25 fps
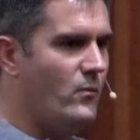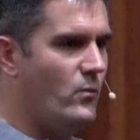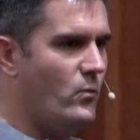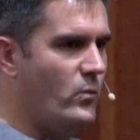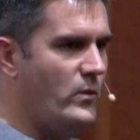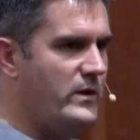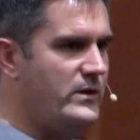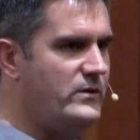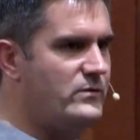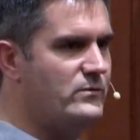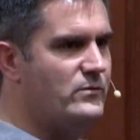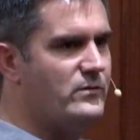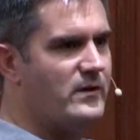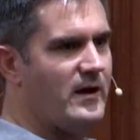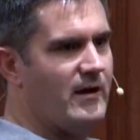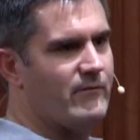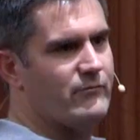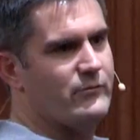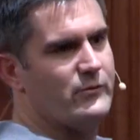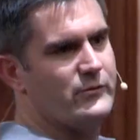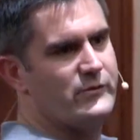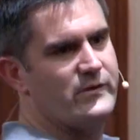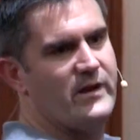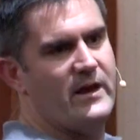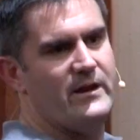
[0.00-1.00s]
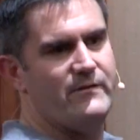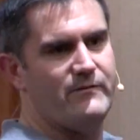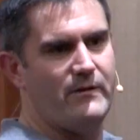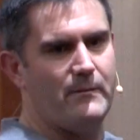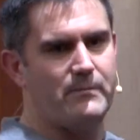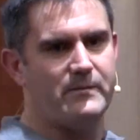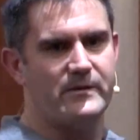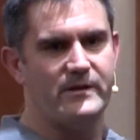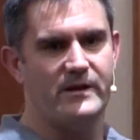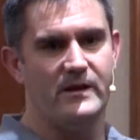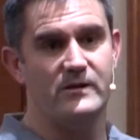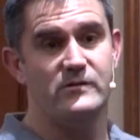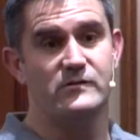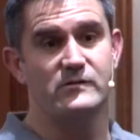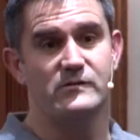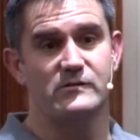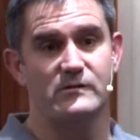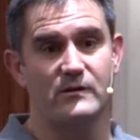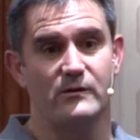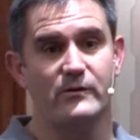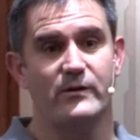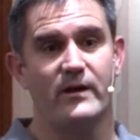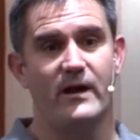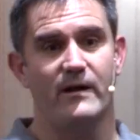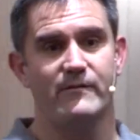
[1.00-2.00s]
we don't have those kind of applications
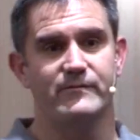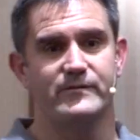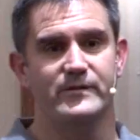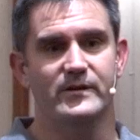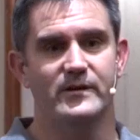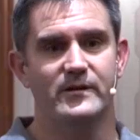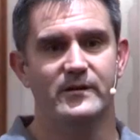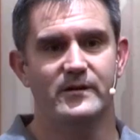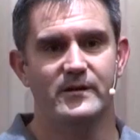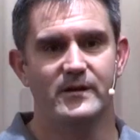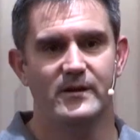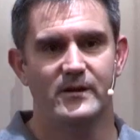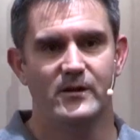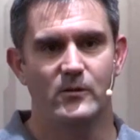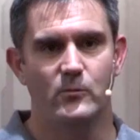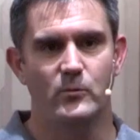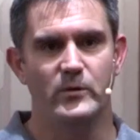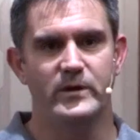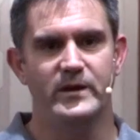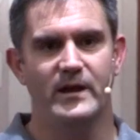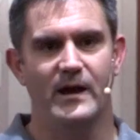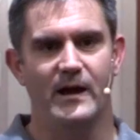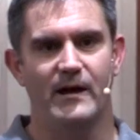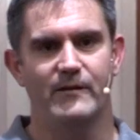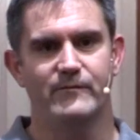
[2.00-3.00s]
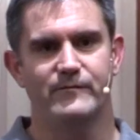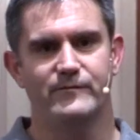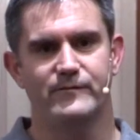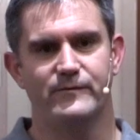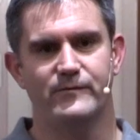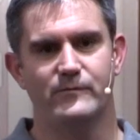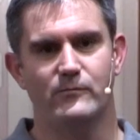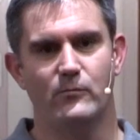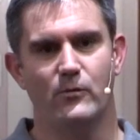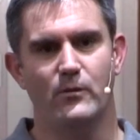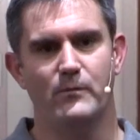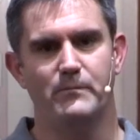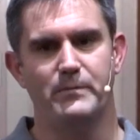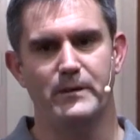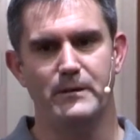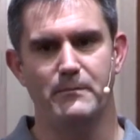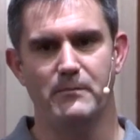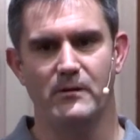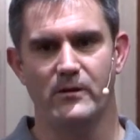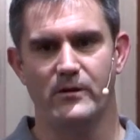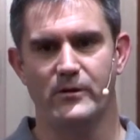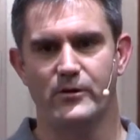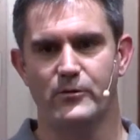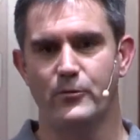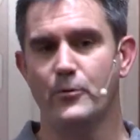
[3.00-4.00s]
to look after. We have what
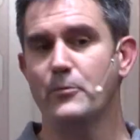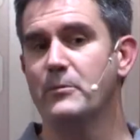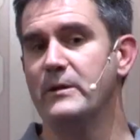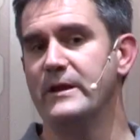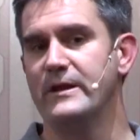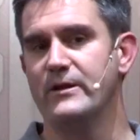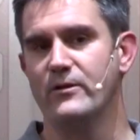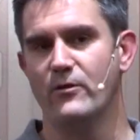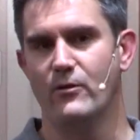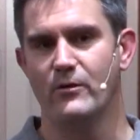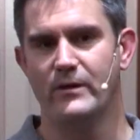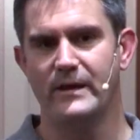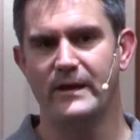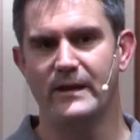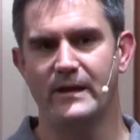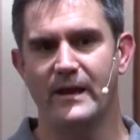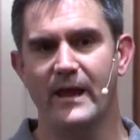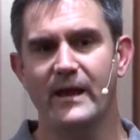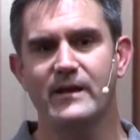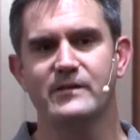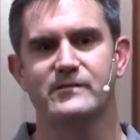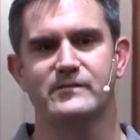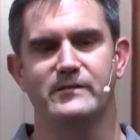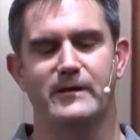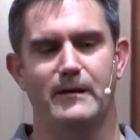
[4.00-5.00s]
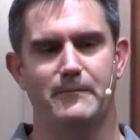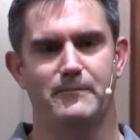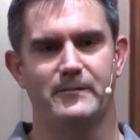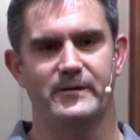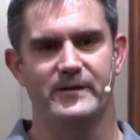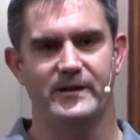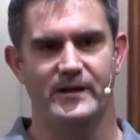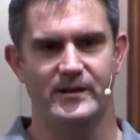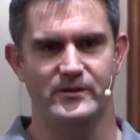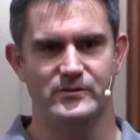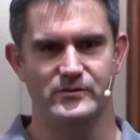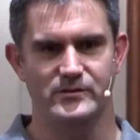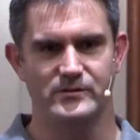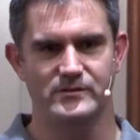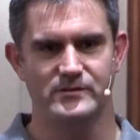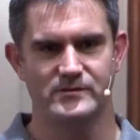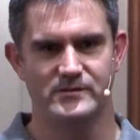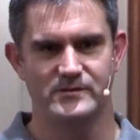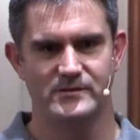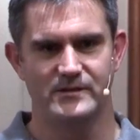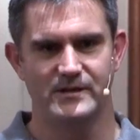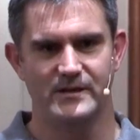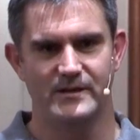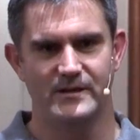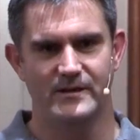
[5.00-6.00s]
people are cruelly calling legacy
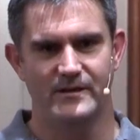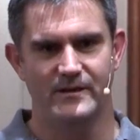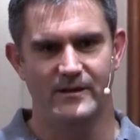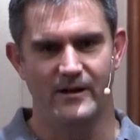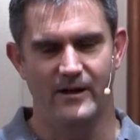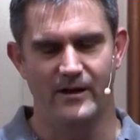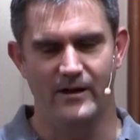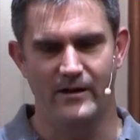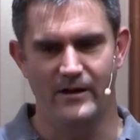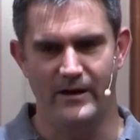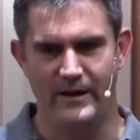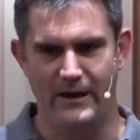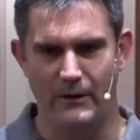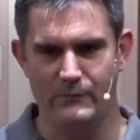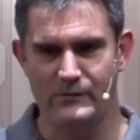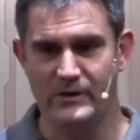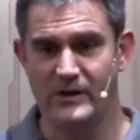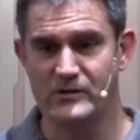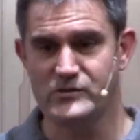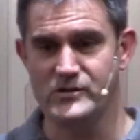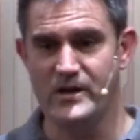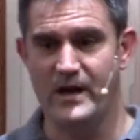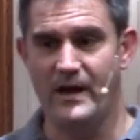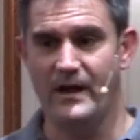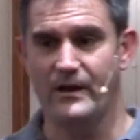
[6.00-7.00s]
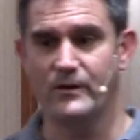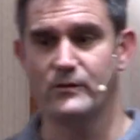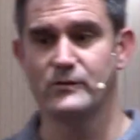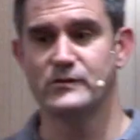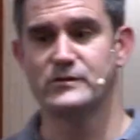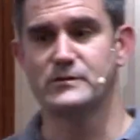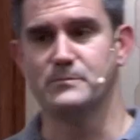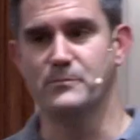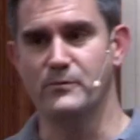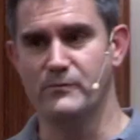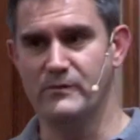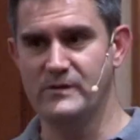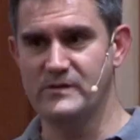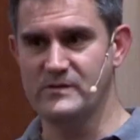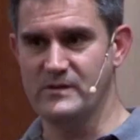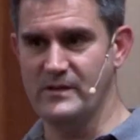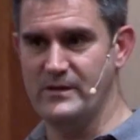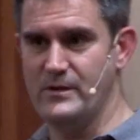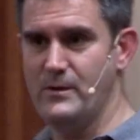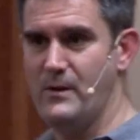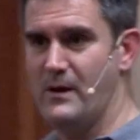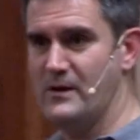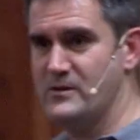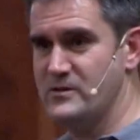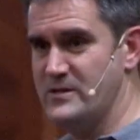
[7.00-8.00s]
applications. And I was actually at a customer
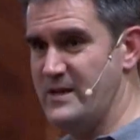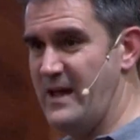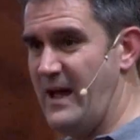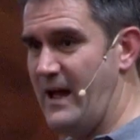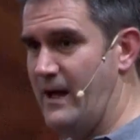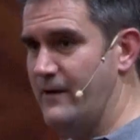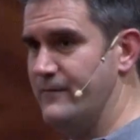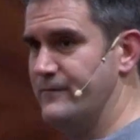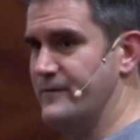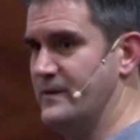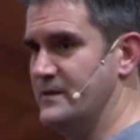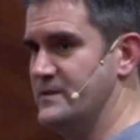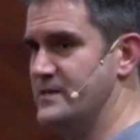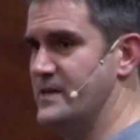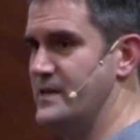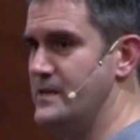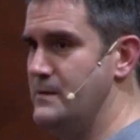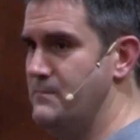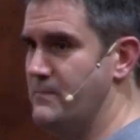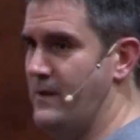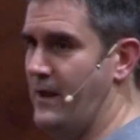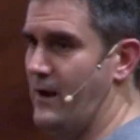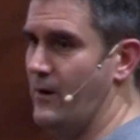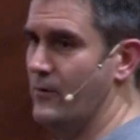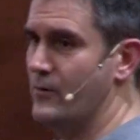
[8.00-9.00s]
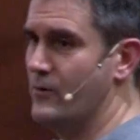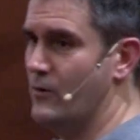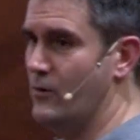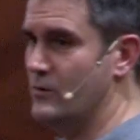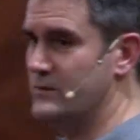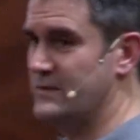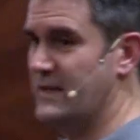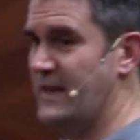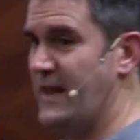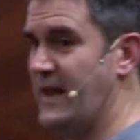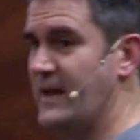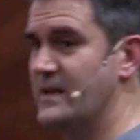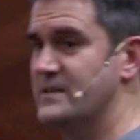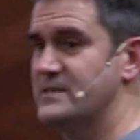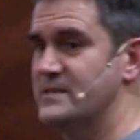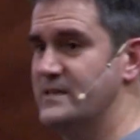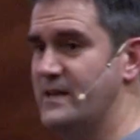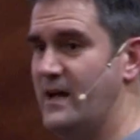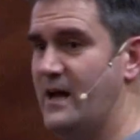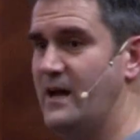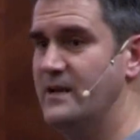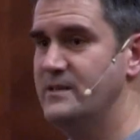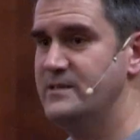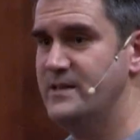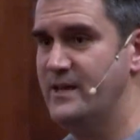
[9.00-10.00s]
recently who actually have a team now called Legacy
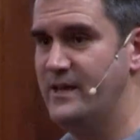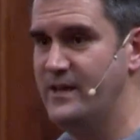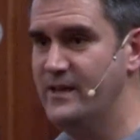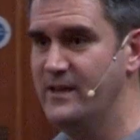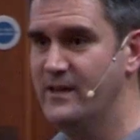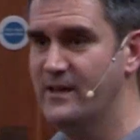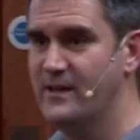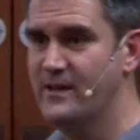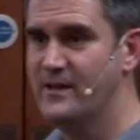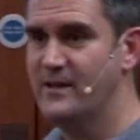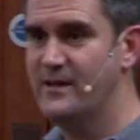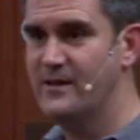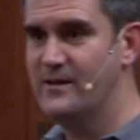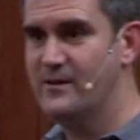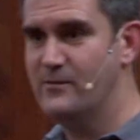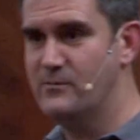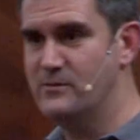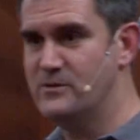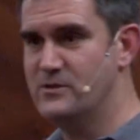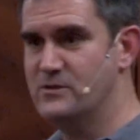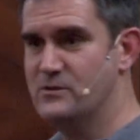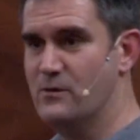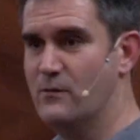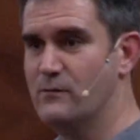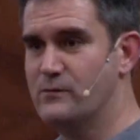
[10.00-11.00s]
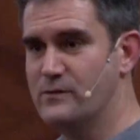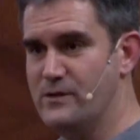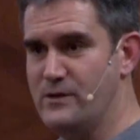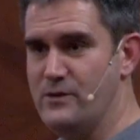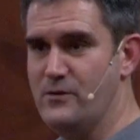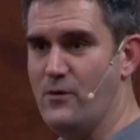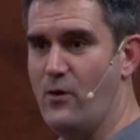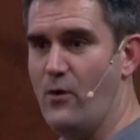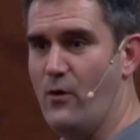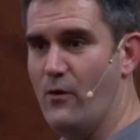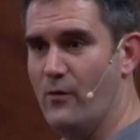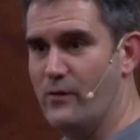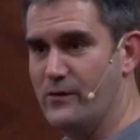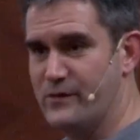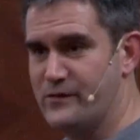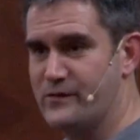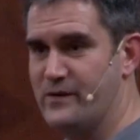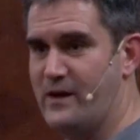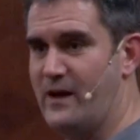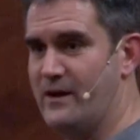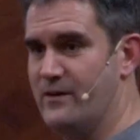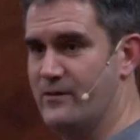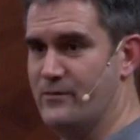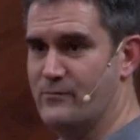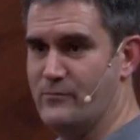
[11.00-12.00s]
IT, which is obviously not the
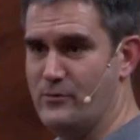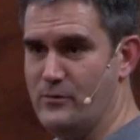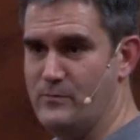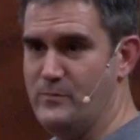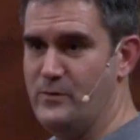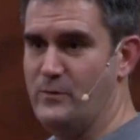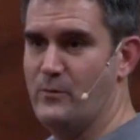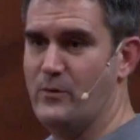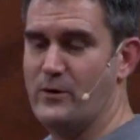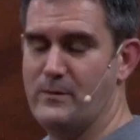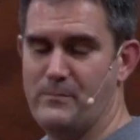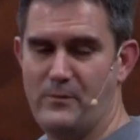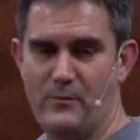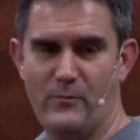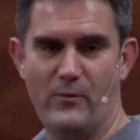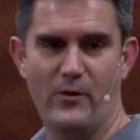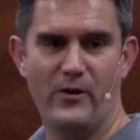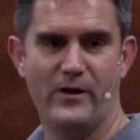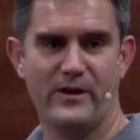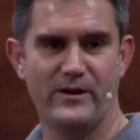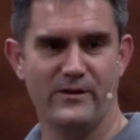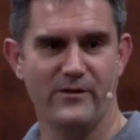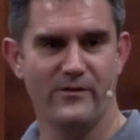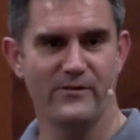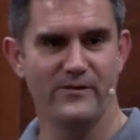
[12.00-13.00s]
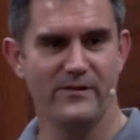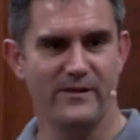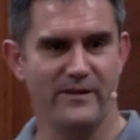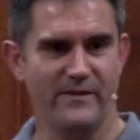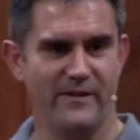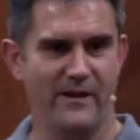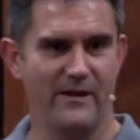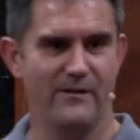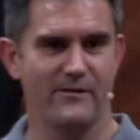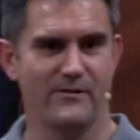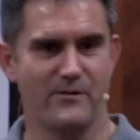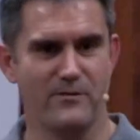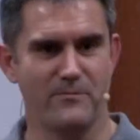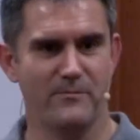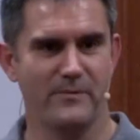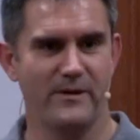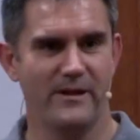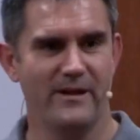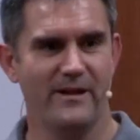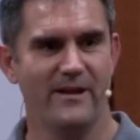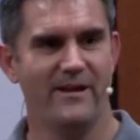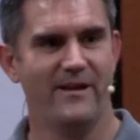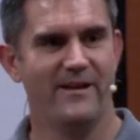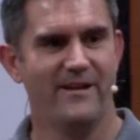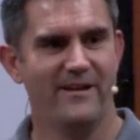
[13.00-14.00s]
side of the room you want to be working on in that company.